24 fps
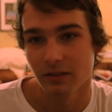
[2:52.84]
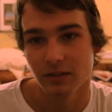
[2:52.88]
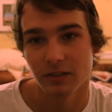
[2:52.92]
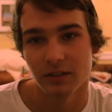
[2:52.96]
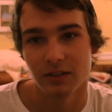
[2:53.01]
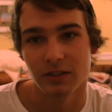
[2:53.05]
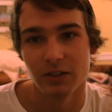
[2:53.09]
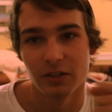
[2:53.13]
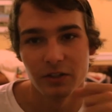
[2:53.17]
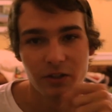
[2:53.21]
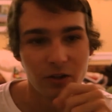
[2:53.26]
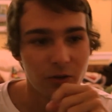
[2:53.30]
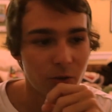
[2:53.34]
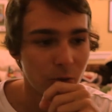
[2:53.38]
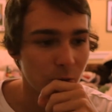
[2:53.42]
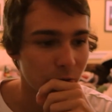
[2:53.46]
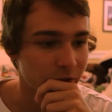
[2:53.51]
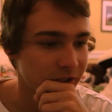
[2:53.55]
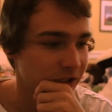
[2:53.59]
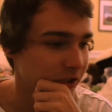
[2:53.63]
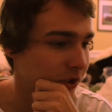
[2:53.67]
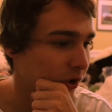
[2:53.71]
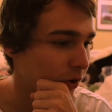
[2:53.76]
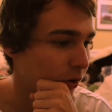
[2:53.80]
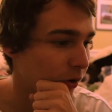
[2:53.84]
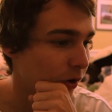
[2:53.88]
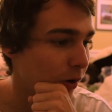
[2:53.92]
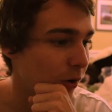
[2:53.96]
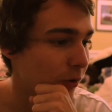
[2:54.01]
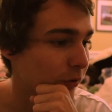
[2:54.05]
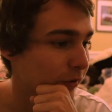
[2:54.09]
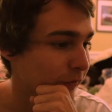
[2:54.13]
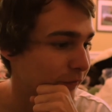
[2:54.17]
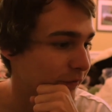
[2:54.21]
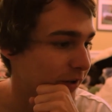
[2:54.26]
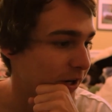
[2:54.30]
good old
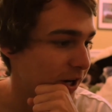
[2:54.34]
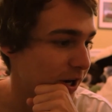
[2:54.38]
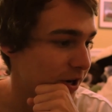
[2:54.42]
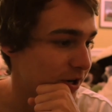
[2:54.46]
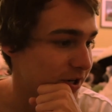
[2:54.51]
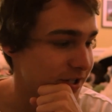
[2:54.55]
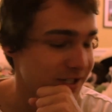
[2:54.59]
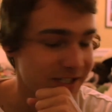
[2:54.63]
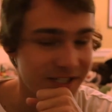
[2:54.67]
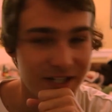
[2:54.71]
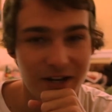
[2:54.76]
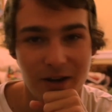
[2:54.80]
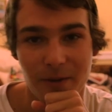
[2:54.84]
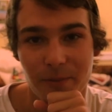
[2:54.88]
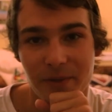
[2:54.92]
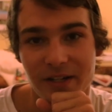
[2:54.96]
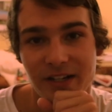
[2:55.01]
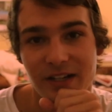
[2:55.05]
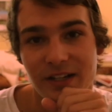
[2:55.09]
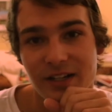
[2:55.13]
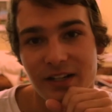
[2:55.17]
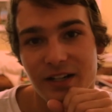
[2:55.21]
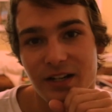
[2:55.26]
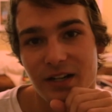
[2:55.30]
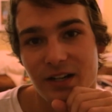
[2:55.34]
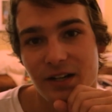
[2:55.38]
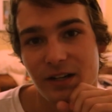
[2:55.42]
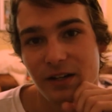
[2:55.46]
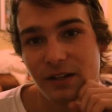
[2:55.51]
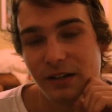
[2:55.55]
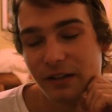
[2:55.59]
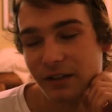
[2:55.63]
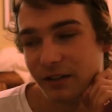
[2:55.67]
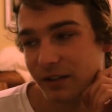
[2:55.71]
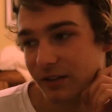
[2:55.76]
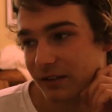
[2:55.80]
coronavirus coming in here
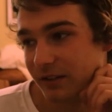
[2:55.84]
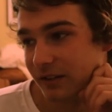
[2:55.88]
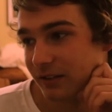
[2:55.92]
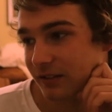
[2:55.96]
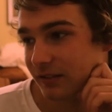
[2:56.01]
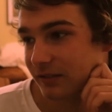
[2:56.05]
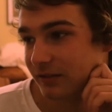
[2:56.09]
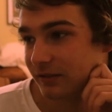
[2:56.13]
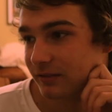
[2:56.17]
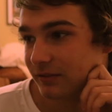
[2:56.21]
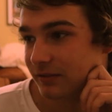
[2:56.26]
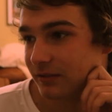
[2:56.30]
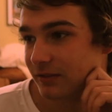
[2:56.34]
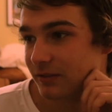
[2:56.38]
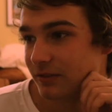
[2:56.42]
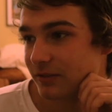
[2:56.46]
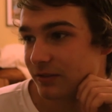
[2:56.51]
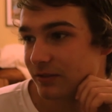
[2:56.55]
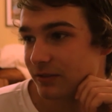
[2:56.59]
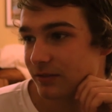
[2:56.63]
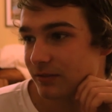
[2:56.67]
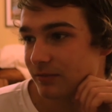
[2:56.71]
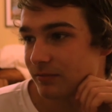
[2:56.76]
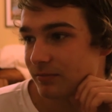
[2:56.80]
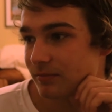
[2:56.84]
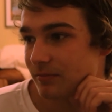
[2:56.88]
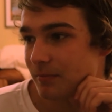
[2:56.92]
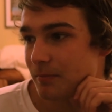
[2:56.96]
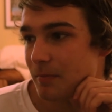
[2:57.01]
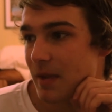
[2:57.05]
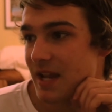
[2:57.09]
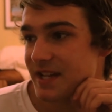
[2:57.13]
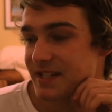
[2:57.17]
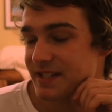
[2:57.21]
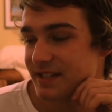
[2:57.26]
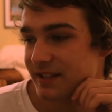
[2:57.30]
and
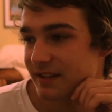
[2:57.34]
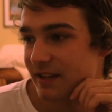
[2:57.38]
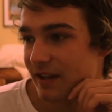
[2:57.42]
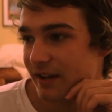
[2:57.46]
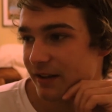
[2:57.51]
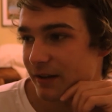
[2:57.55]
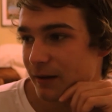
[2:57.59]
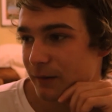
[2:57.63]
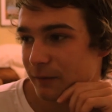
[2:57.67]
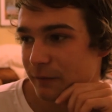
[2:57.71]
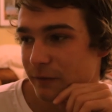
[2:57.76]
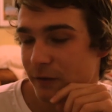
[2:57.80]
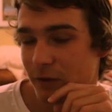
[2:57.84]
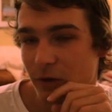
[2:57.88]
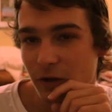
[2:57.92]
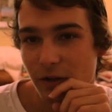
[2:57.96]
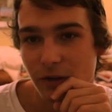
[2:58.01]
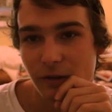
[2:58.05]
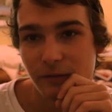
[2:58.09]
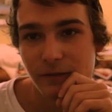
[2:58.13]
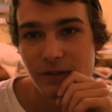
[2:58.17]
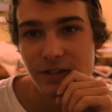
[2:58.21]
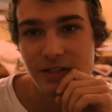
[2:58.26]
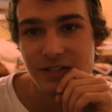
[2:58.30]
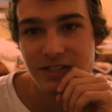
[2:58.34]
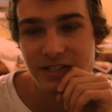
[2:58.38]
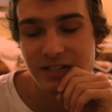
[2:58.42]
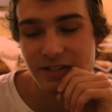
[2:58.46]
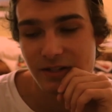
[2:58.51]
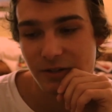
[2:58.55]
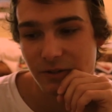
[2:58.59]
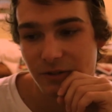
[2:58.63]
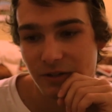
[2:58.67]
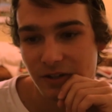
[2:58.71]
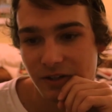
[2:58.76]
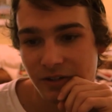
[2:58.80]
messing that up for all of us.
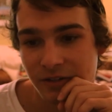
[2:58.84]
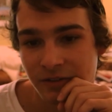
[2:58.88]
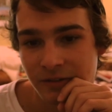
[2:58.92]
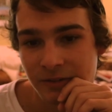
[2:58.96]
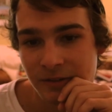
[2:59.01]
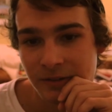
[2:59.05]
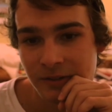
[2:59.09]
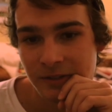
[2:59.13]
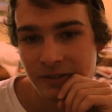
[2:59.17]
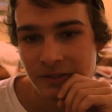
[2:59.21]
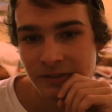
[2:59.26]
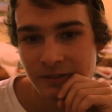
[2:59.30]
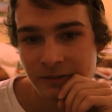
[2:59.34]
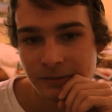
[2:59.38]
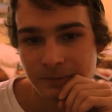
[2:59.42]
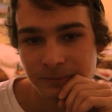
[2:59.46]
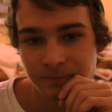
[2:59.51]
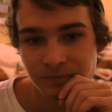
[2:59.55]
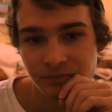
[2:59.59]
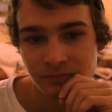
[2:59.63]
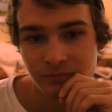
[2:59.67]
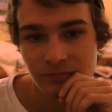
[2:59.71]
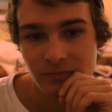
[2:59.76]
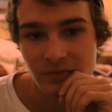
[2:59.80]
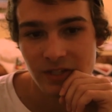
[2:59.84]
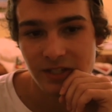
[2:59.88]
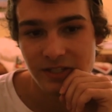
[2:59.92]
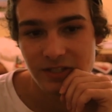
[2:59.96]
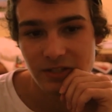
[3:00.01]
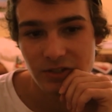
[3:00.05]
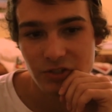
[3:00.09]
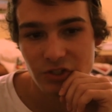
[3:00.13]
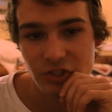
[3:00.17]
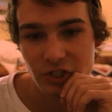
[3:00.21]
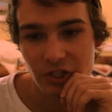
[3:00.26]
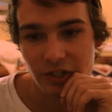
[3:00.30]
So it's
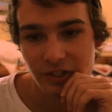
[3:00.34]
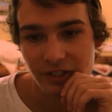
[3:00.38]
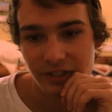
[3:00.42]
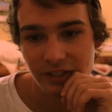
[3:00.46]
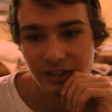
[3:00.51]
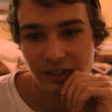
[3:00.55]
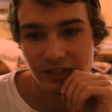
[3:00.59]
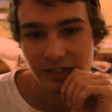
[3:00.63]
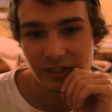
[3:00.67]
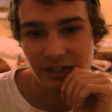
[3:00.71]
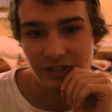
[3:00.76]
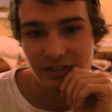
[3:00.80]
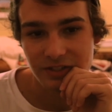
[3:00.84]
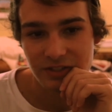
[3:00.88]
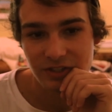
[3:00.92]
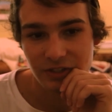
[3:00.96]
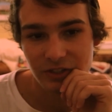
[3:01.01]
a journey. It is a